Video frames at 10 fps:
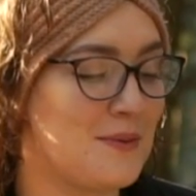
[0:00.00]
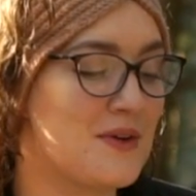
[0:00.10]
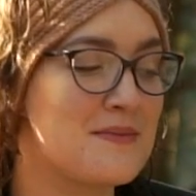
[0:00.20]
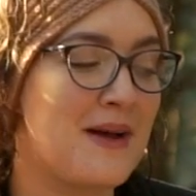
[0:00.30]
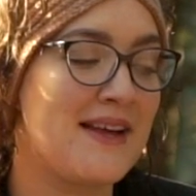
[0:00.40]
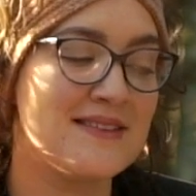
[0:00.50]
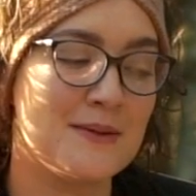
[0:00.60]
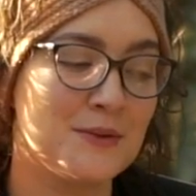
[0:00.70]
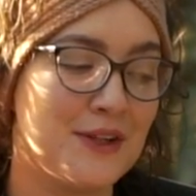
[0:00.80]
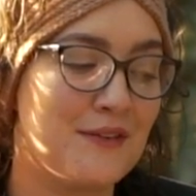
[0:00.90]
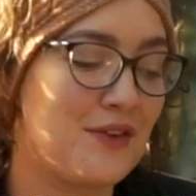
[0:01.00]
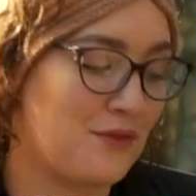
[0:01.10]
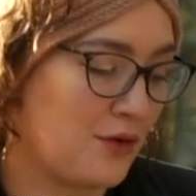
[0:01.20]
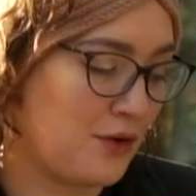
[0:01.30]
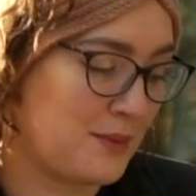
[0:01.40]
what's my summary of the
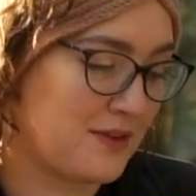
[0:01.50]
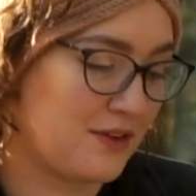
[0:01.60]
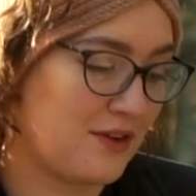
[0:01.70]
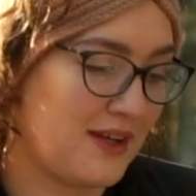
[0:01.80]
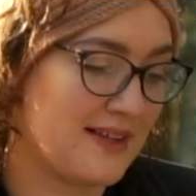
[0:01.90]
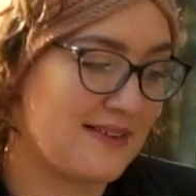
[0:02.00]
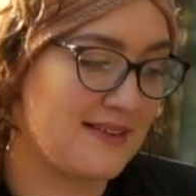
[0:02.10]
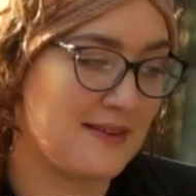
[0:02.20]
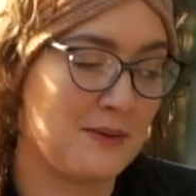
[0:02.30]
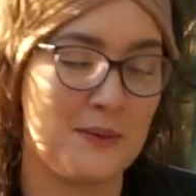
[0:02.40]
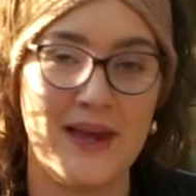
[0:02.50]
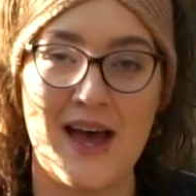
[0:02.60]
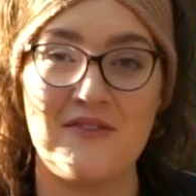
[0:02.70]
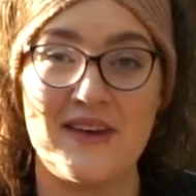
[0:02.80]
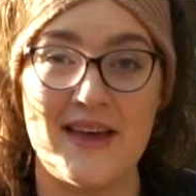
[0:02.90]
Robens cooking system that we
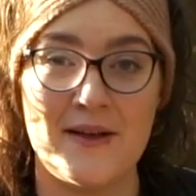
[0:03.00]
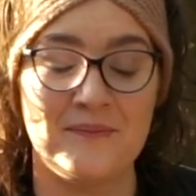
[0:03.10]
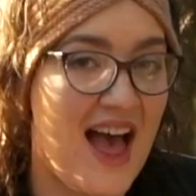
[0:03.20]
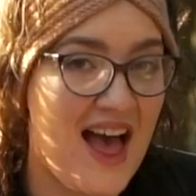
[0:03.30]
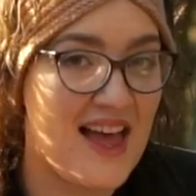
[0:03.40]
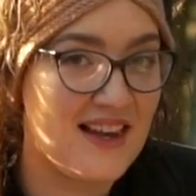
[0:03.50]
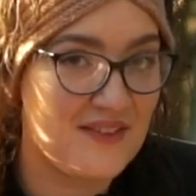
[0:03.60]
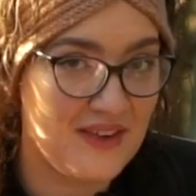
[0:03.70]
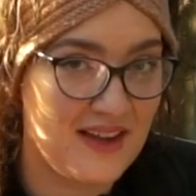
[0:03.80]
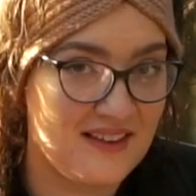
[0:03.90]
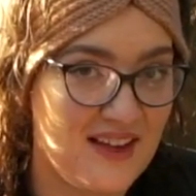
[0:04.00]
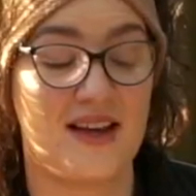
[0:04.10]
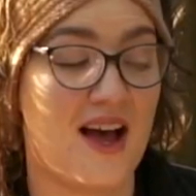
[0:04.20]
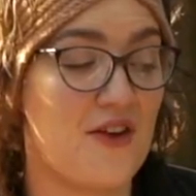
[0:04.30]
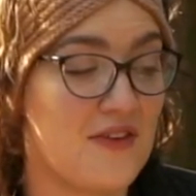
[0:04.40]
have here? I love it.
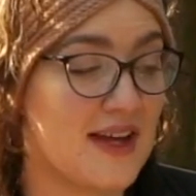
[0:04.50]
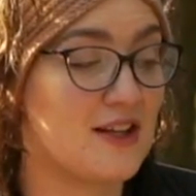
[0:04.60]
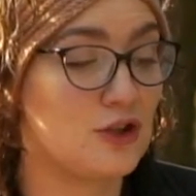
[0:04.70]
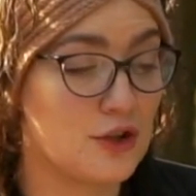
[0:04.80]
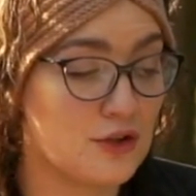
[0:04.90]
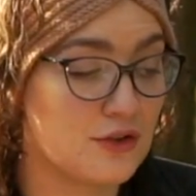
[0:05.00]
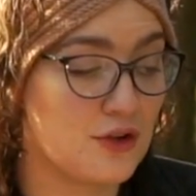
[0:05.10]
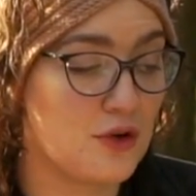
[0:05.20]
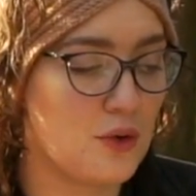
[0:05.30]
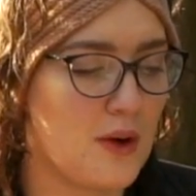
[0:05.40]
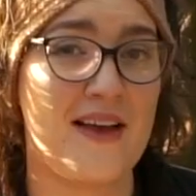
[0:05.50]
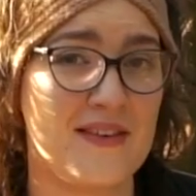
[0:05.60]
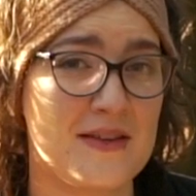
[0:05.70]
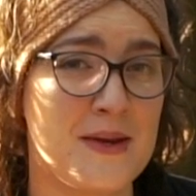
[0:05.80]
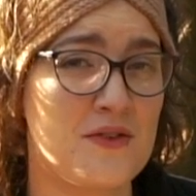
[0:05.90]
I think it looks cool. I
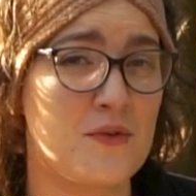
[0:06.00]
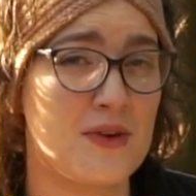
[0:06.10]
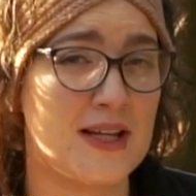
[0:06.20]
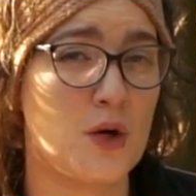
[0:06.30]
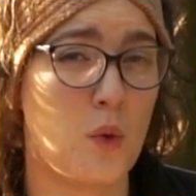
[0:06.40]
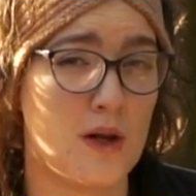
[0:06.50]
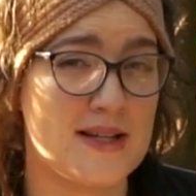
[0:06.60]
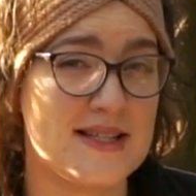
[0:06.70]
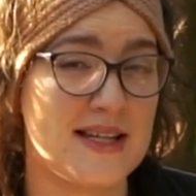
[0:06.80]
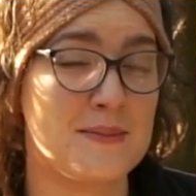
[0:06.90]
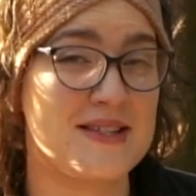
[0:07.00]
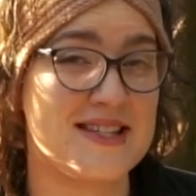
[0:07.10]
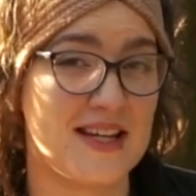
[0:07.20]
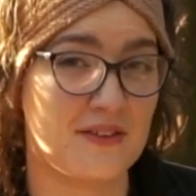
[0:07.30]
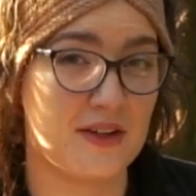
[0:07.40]
think it's made from really quality
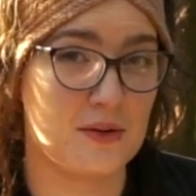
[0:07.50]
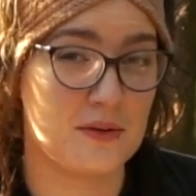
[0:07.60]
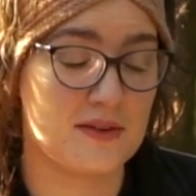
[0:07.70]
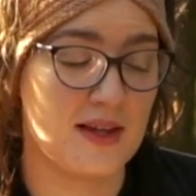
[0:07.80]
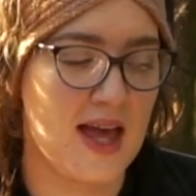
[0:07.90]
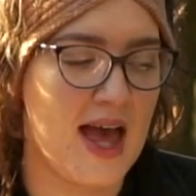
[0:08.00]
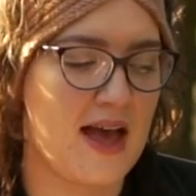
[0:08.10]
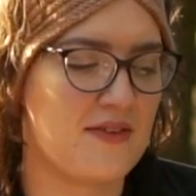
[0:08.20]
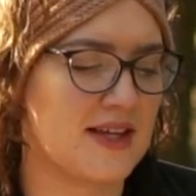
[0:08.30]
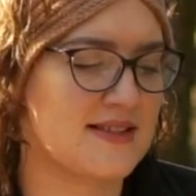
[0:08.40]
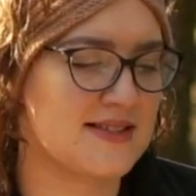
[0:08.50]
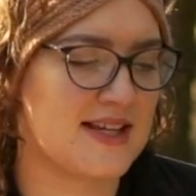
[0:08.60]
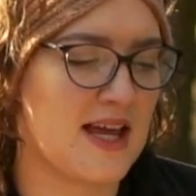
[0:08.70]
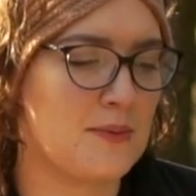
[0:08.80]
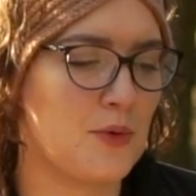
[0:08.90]
materials. I think it's
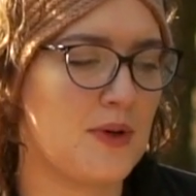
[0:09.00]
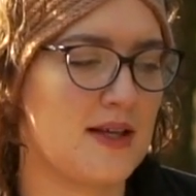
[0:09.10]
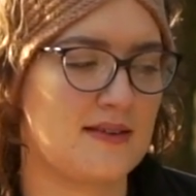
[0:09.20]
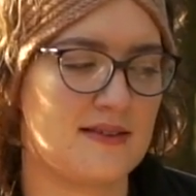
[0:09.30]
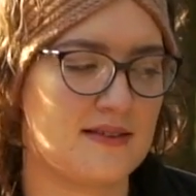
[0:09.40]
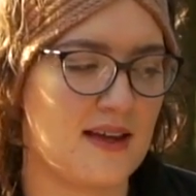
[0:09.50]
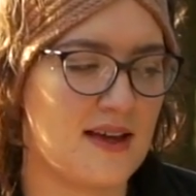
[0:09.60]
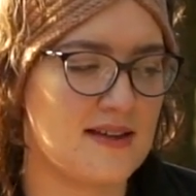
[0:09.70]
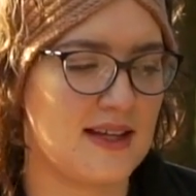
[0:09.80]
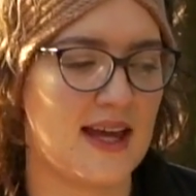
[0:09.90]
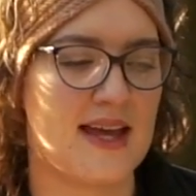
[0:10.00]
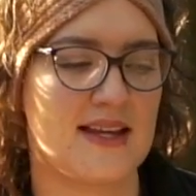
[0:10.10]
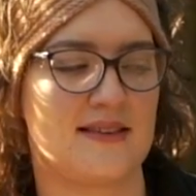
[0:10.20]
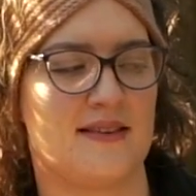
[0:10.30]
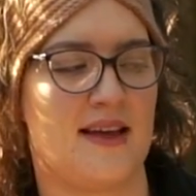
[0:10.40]
stable, it's sturdy, and
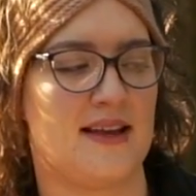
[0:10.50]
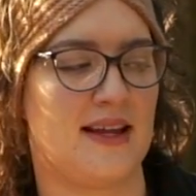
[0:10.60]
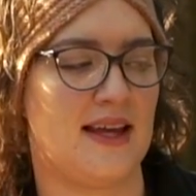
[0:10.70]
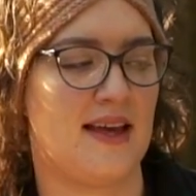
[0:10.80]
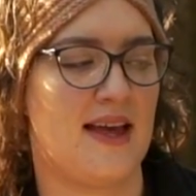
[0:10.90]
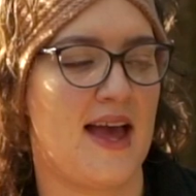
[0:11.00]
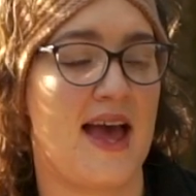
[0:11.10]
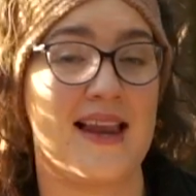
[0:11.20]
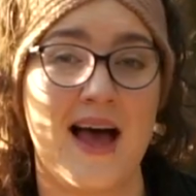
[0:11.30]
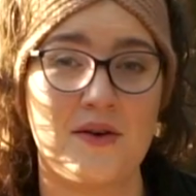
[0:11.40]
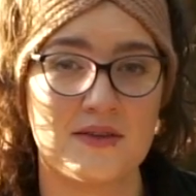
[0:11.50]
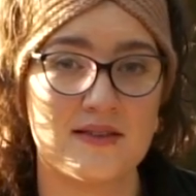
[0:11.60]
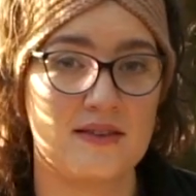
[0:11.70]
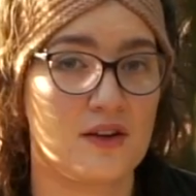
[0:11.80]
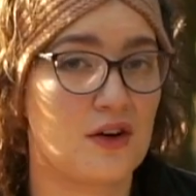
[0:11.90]
it certainly allows
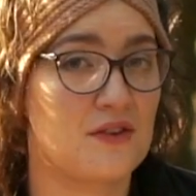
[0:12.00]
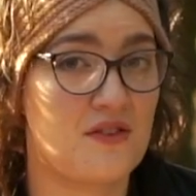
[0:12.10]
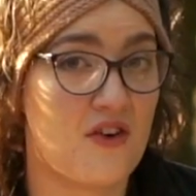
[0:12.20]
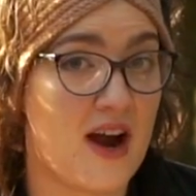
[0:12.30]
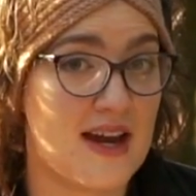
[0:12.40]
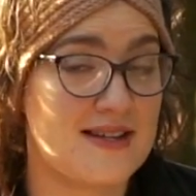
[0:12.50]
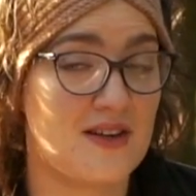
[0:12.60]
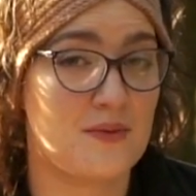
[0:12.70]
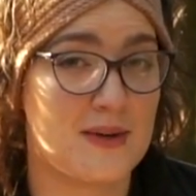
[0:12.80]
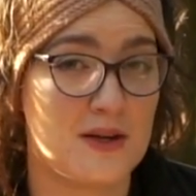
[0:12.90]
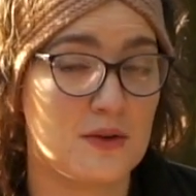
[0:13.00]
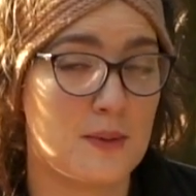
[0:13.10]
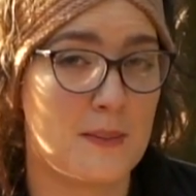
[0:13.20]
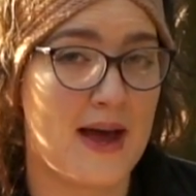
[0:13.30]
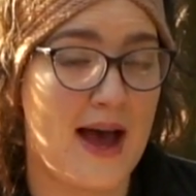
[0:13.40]
us to cook a variety of meals
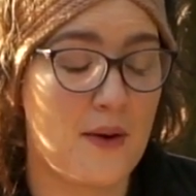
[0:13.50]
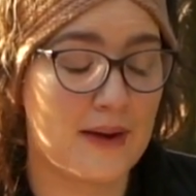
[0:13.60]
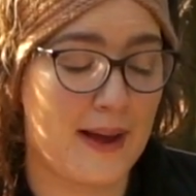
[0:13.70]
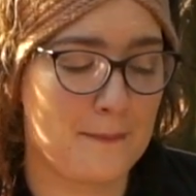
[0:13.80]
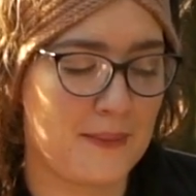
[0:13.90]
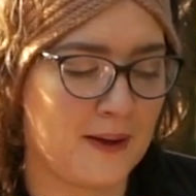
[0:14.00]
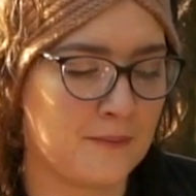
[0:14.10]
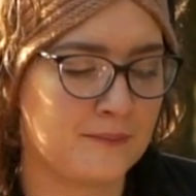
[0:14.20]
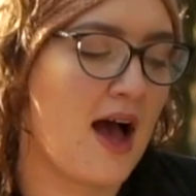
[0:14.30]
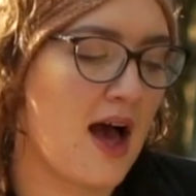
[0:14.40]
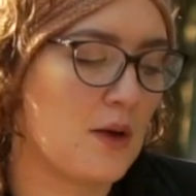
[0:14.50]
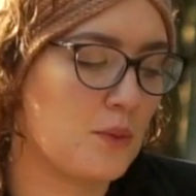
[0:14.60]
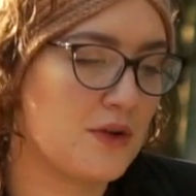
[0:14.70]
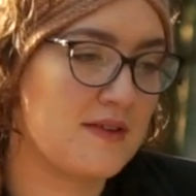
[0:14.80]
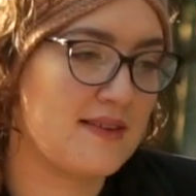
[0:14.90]
when we're out camping. I
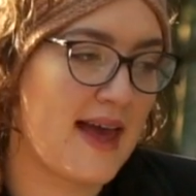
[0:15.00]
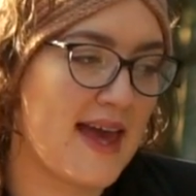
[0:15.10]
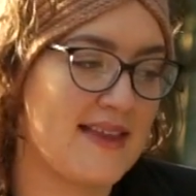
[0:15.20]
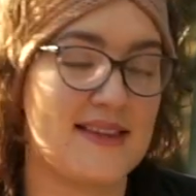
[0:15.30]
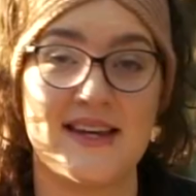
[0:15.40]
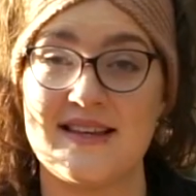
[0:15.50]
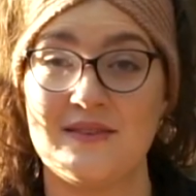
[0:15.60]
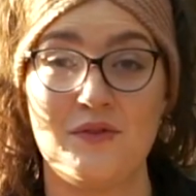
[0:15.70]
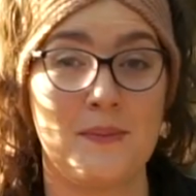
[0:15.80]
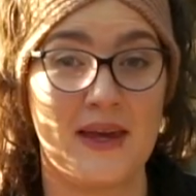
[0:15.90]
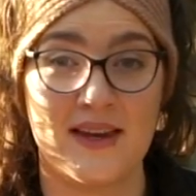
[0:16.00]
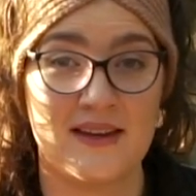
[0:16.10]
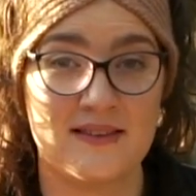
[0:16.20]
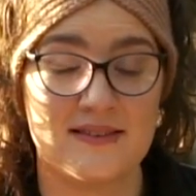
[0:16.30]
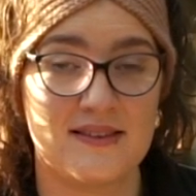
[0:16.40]
would say that it isn't for
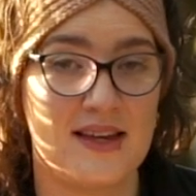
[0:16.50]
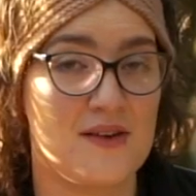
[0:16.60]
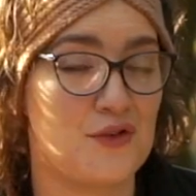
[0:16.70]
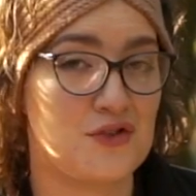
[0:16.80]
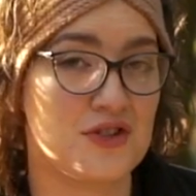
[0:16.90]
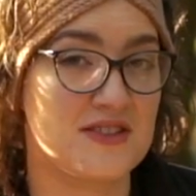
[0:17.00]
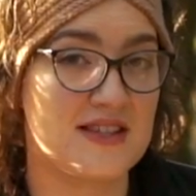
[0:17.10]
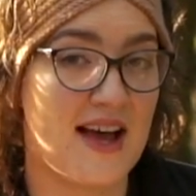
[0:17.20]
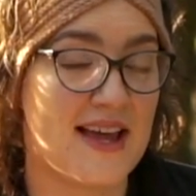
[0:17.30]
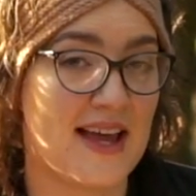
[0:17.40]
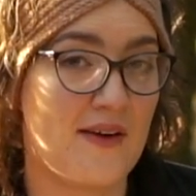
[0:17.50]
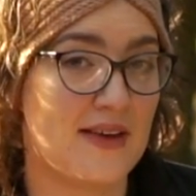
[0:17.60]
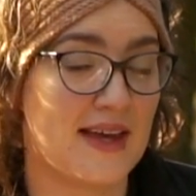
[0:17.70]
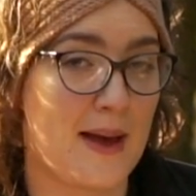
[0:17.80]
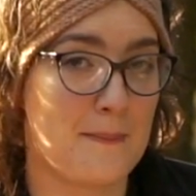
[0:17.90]
beginners. If you're just starting out
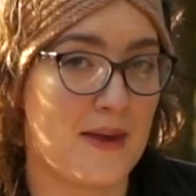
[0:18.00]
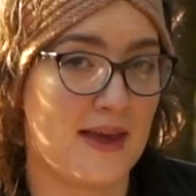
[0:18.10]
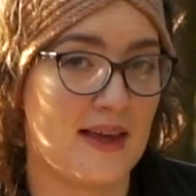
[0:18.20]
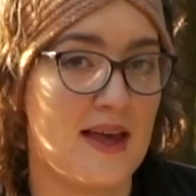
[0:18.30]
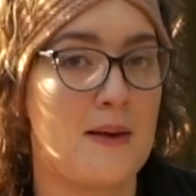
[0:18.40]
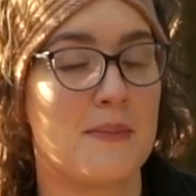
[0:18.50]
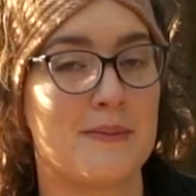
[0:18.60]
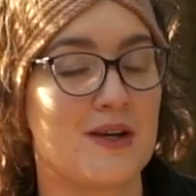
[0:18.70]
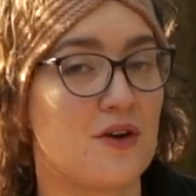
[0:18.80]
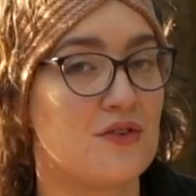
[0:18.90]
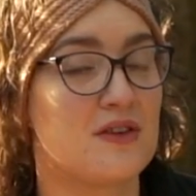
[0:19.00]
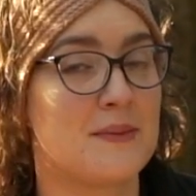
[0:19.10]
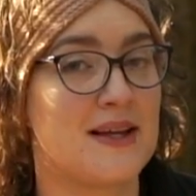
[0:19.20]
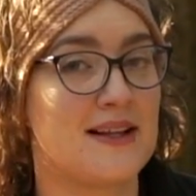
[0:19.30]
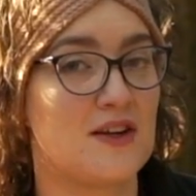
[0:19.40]
in camping, maybe go for
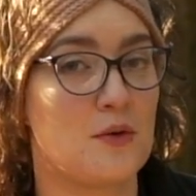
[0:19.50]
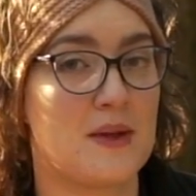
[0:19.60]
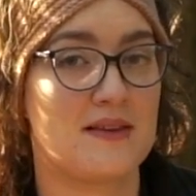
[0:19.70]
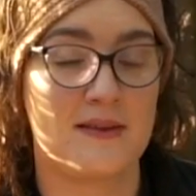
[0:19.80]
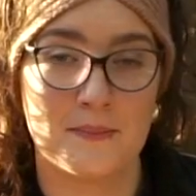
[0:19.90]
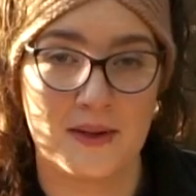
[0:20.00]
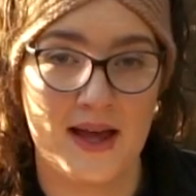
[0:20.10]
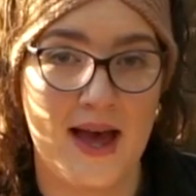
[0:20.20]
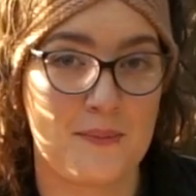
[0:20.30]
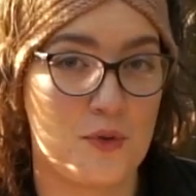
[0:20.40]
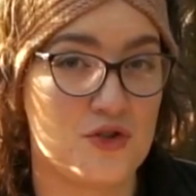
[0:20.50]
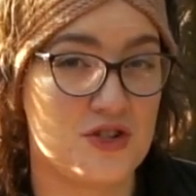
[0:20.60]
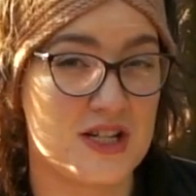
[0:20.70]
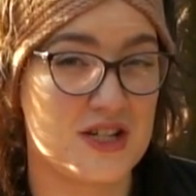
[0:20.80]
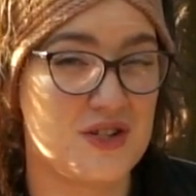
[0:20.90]
something a little bit simpler and more
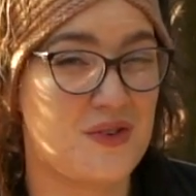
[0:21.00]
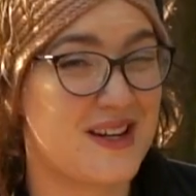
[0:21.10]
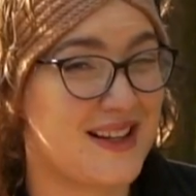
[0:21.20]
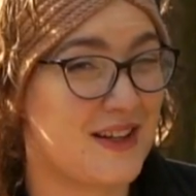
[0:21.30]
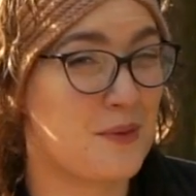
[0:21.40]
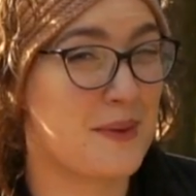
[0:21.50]
traditional and a little